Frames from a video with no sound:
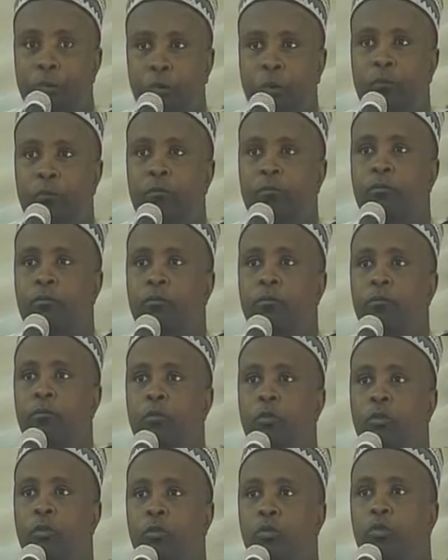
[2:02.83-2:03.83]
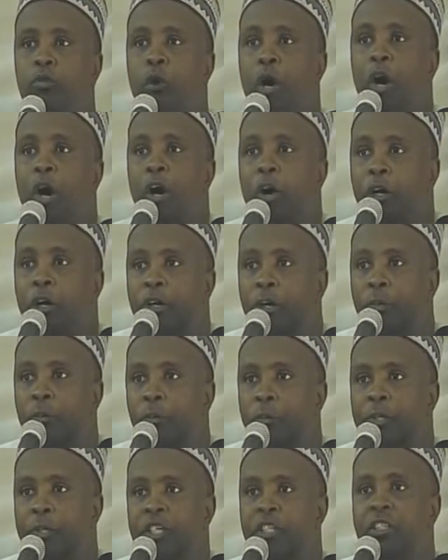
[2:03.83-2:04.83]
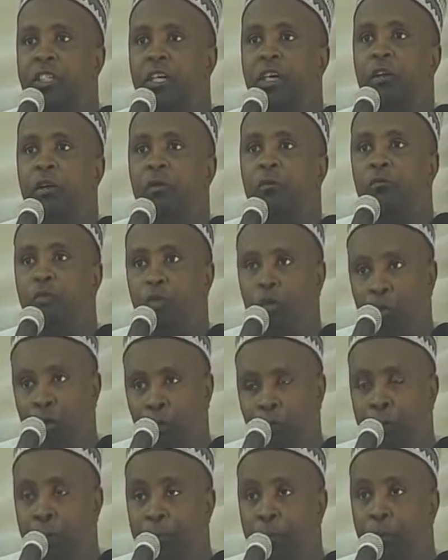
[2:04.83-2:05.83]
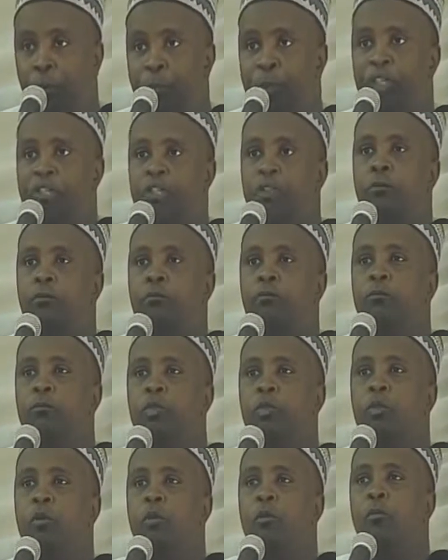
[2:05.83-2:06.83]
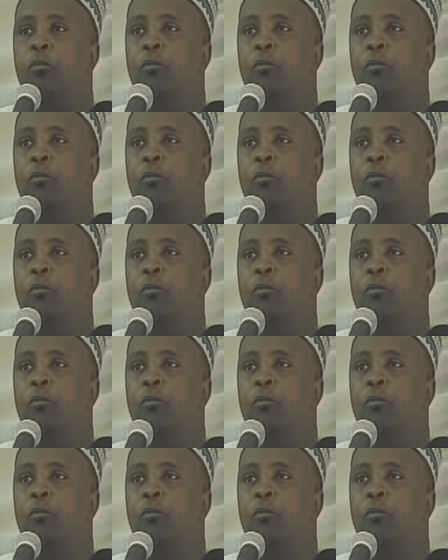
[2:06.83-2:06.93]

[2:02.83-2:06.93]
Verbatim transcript: grateful to our Honourable Minister of, of Information